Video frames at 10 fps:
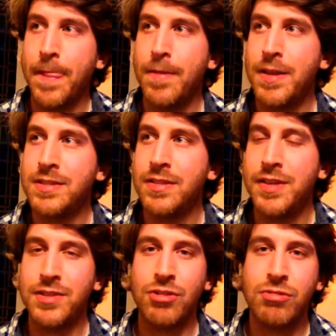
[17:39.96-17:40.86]

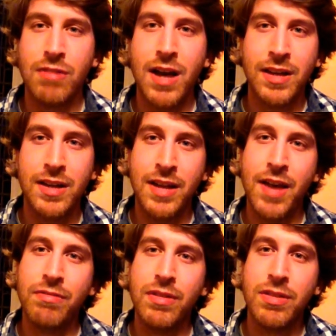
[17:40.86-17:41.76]
There's a crack in
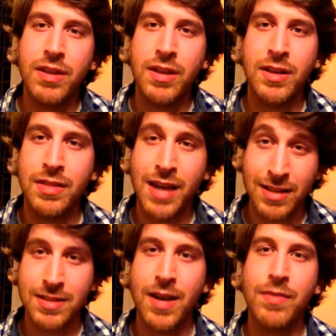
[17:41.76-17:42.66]
everything, and
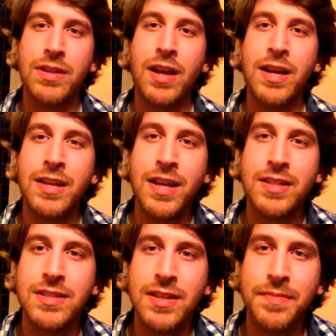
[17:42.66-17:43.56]
that's how the light
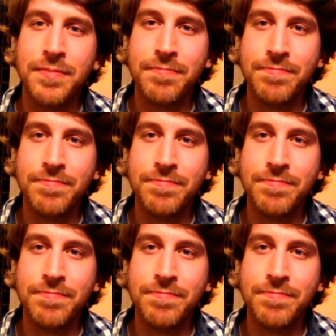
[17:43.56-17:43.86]
gets in.